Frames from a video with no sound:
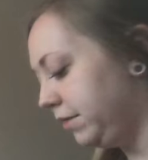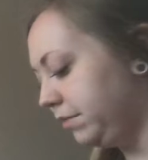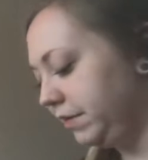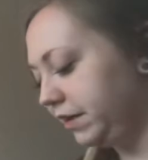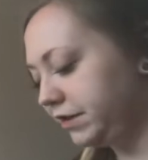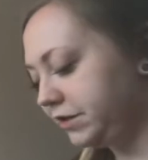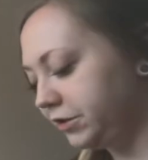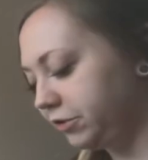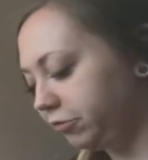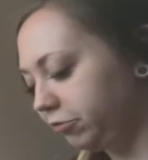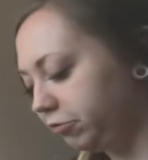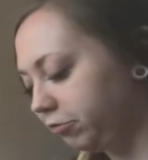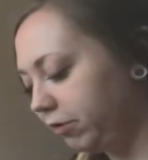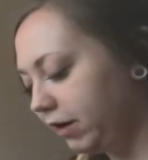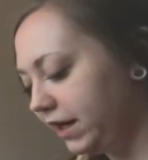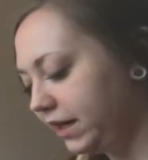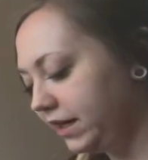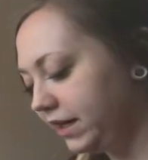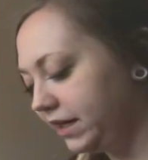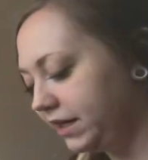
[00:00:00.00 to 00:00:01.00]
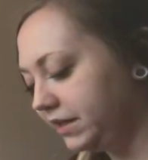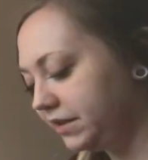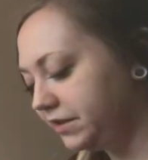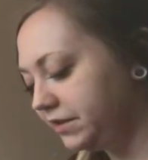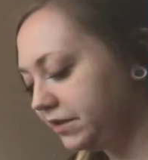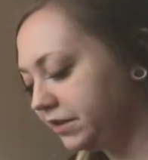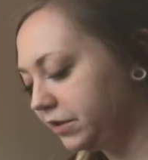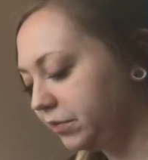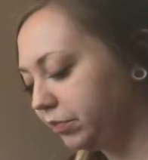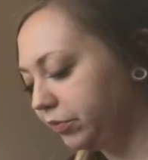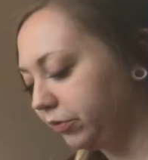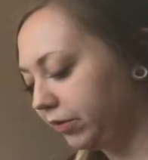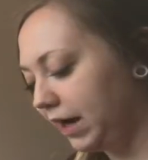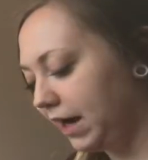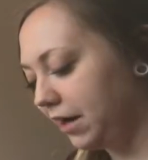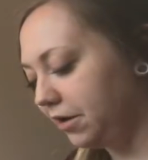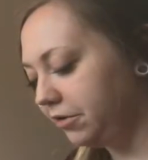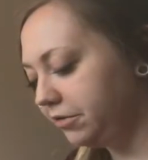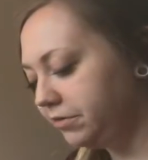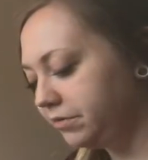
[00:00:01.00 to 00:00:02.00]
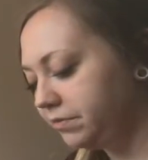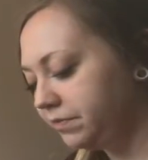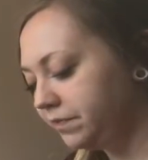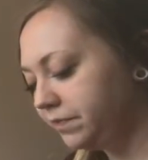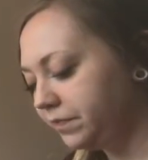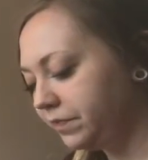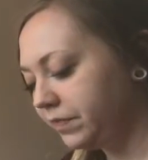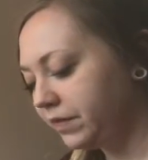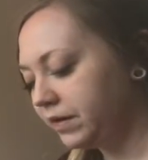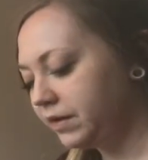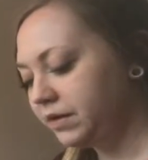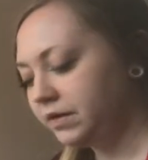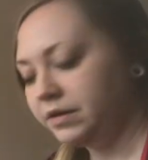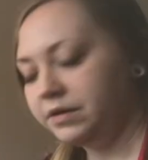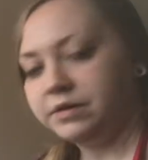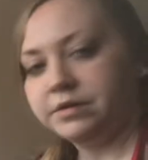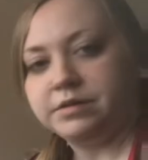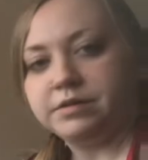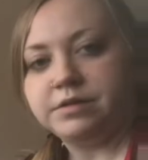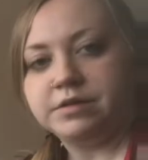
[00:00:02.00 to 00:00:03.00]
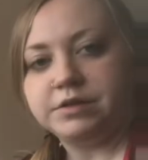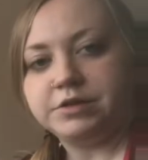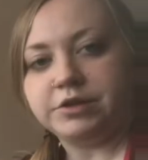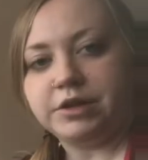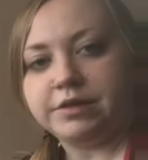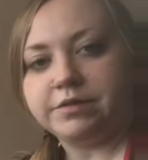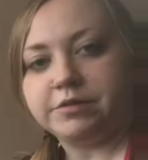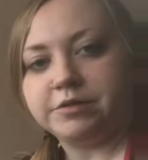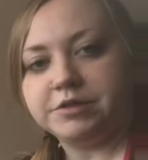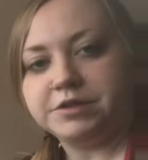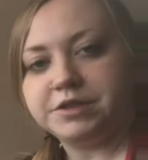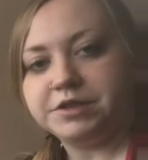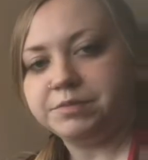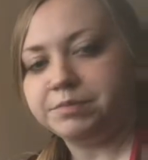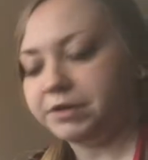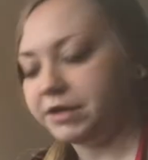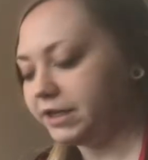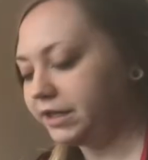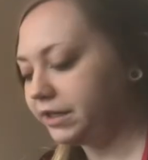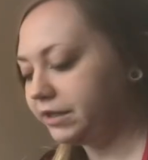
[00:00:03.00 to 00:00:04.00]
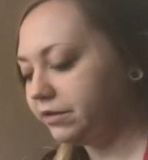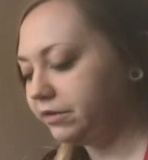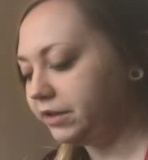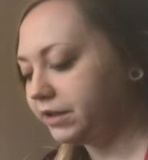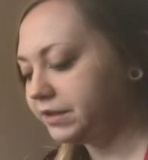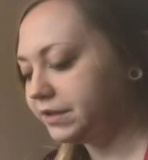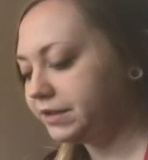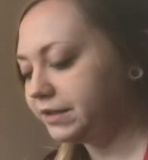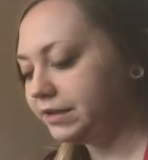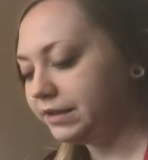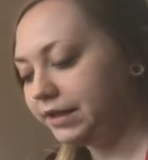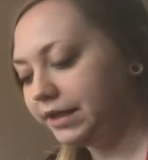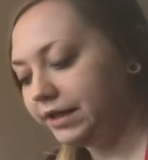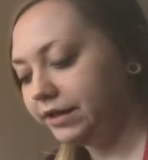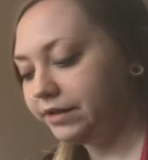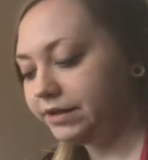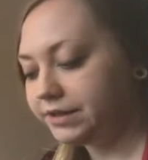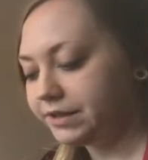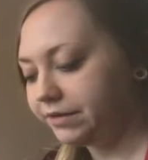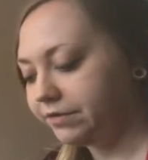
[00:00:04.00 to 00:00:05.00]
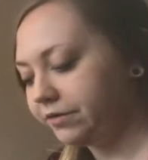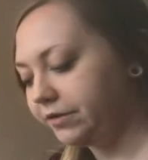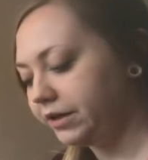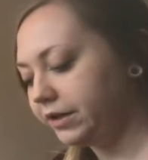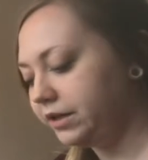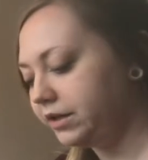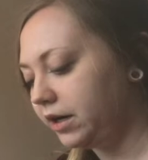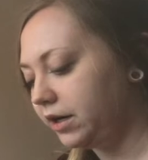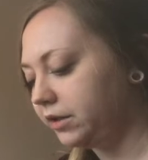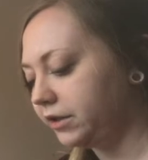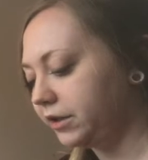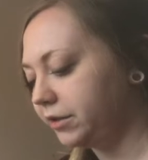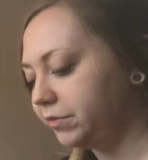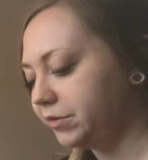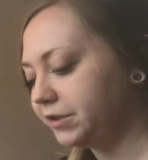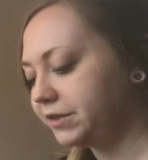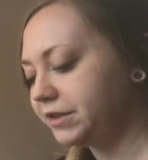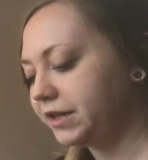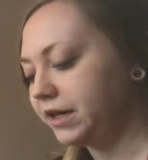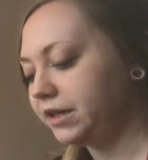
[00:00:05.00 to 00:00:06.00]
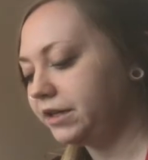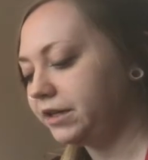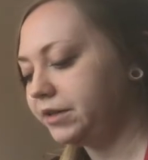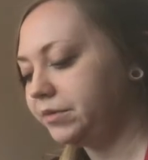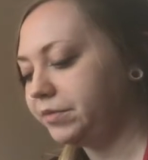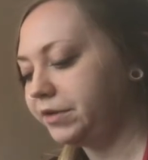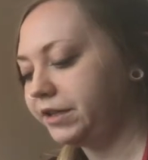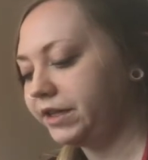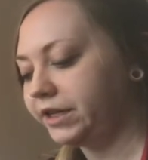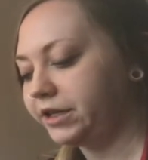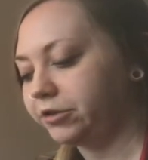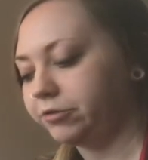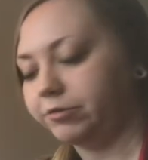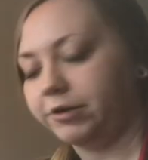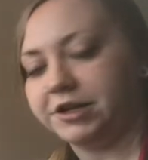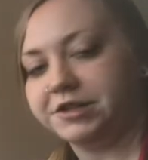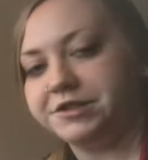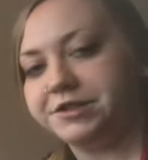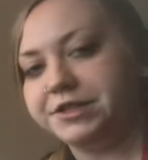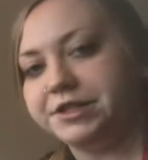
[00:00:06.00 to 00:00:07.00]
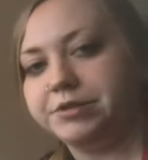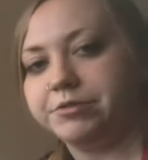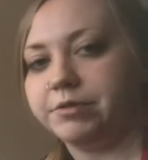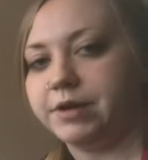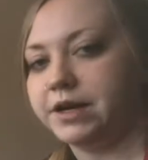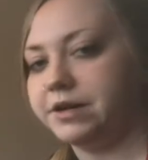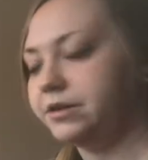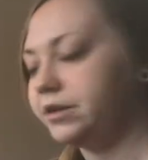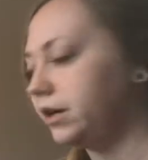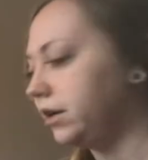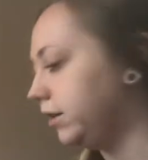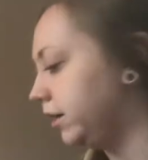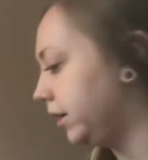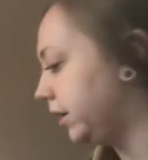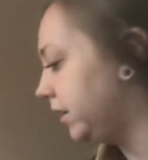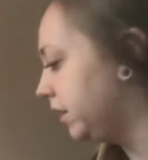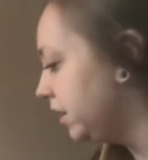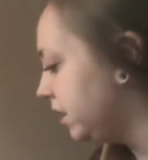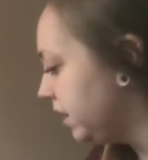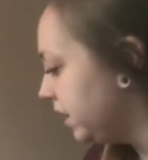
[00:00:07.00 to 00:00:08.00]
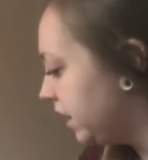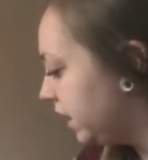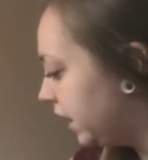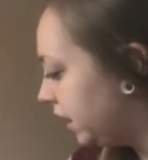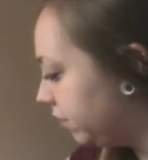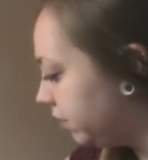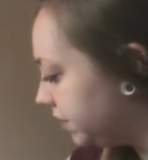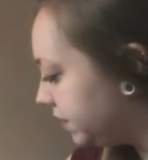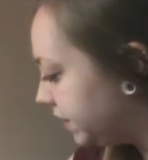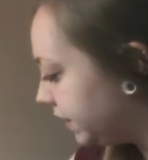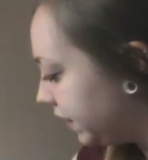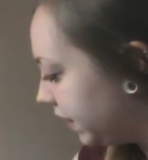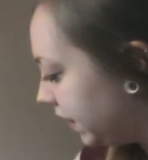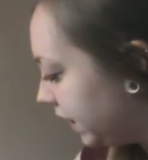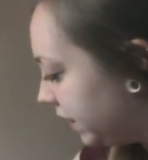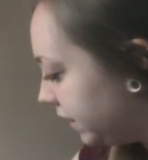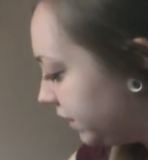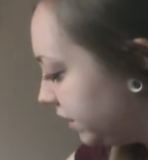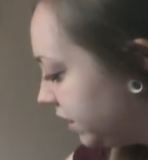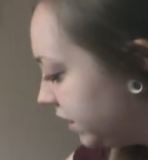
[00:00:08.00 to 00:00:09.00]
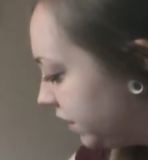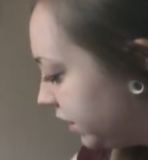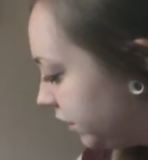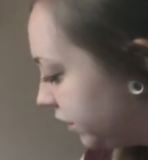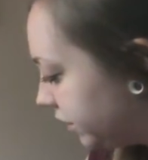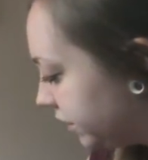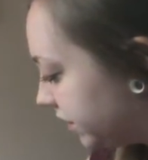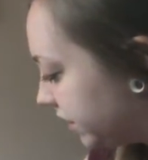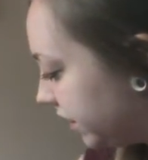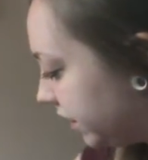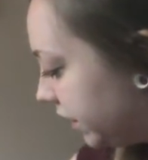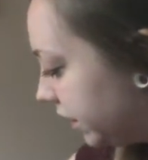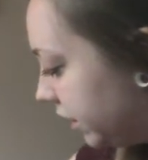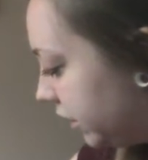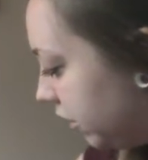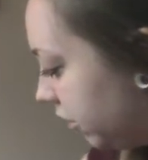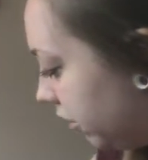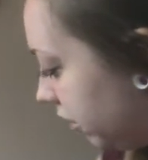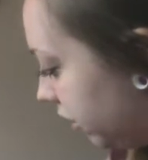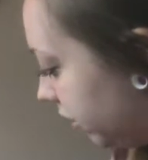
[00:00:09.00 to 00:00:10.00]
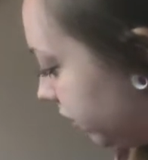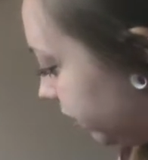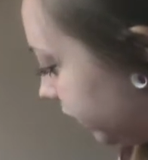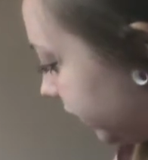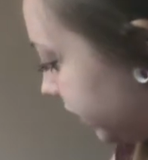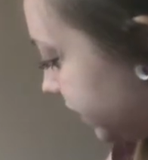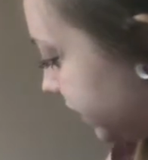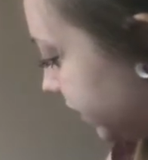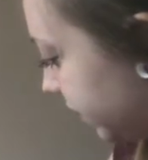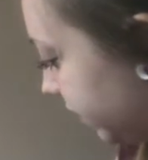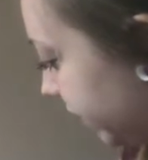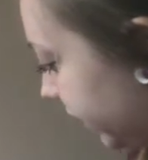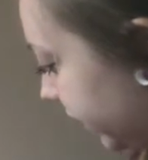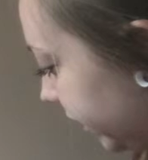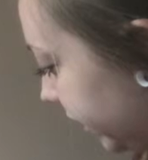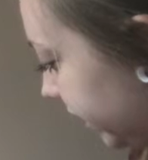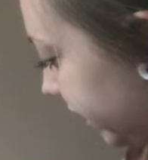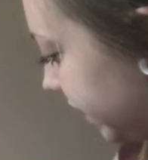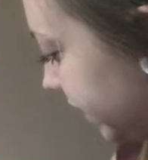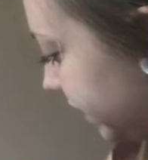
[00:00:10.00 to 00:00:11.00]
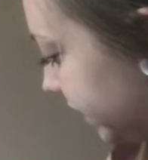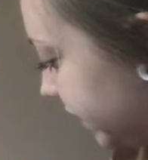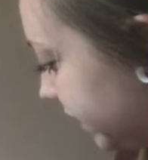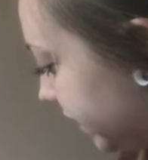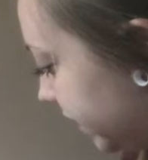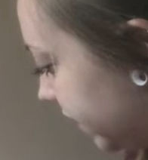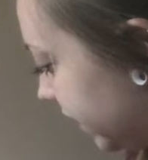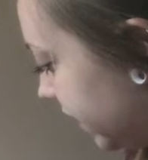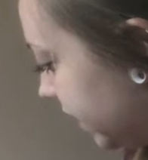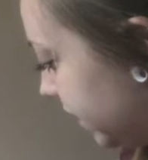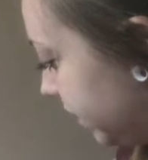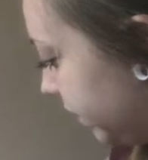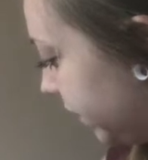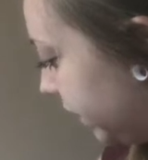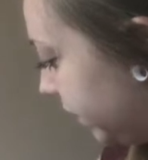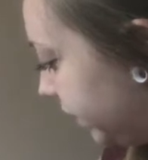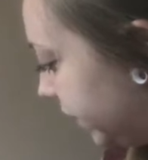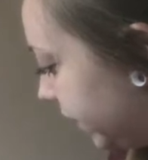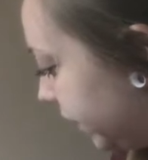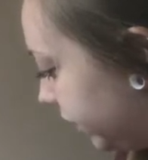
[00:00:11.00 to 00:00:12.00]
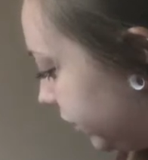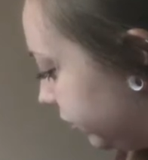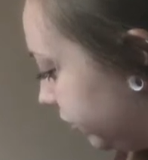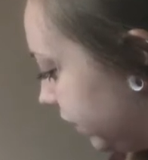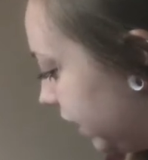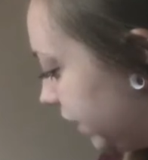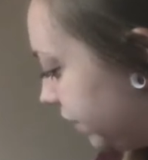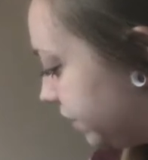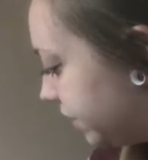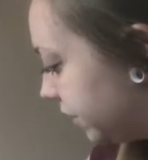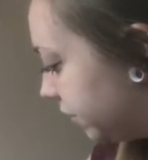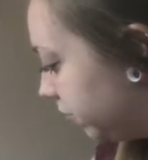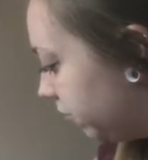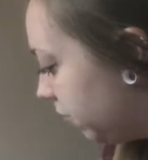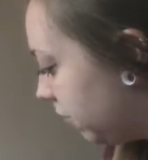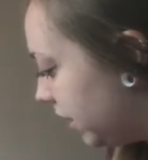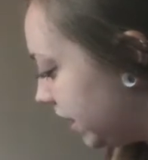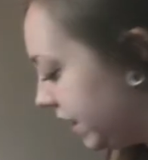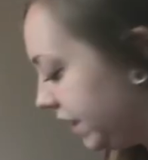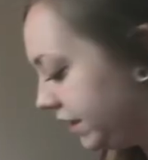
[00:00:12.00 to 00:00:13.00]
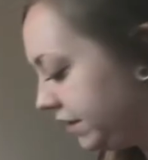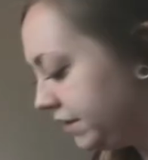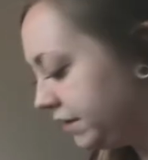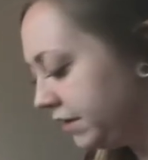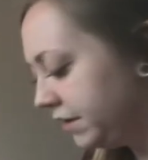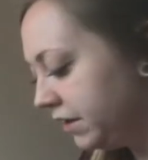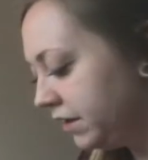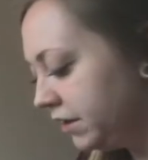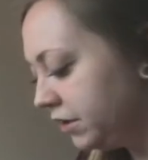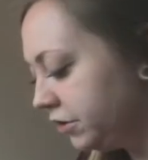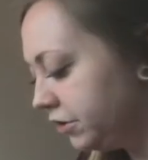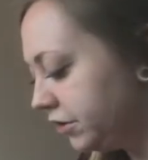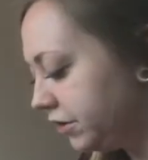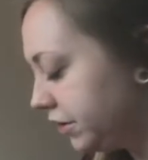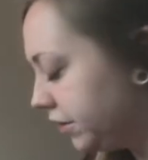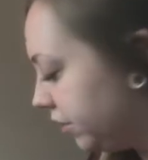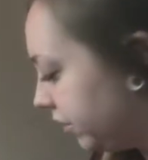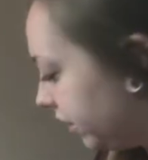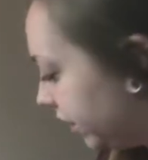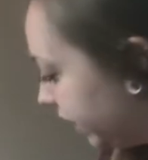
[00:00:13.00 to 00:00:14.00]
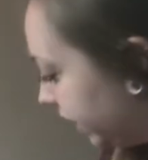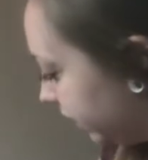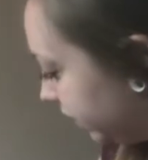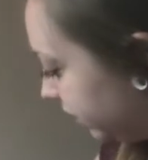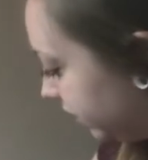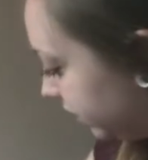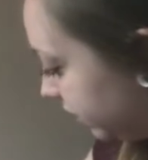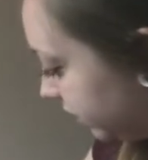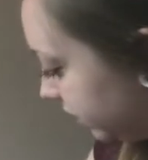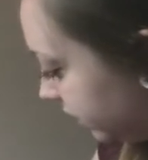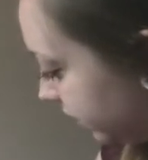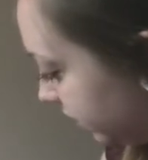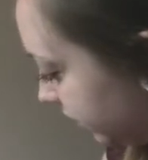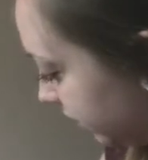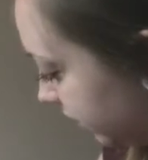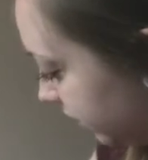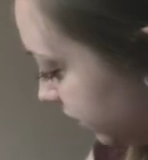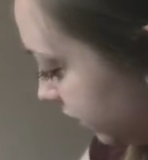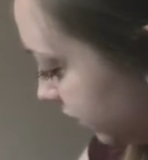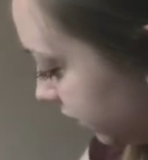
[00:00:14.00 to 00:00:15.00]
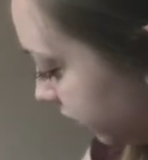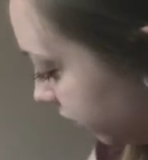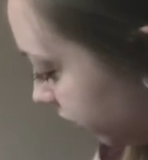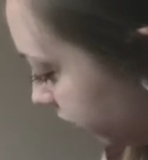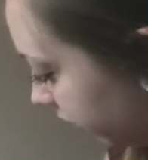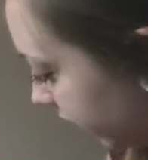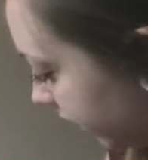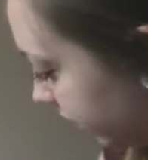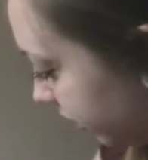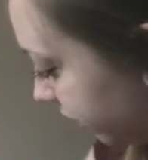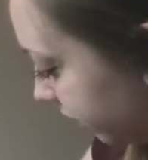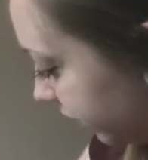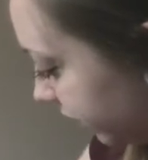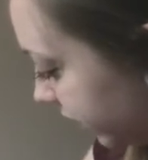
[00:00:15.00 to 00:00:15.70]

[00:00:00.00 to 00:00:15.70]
mix it right into the brown. So everyone's is probably going to look slightly different in color, but it's kind of going to be like a rusty red color. And once again, you're just going to go over some areas maybe that you left in white, just going right over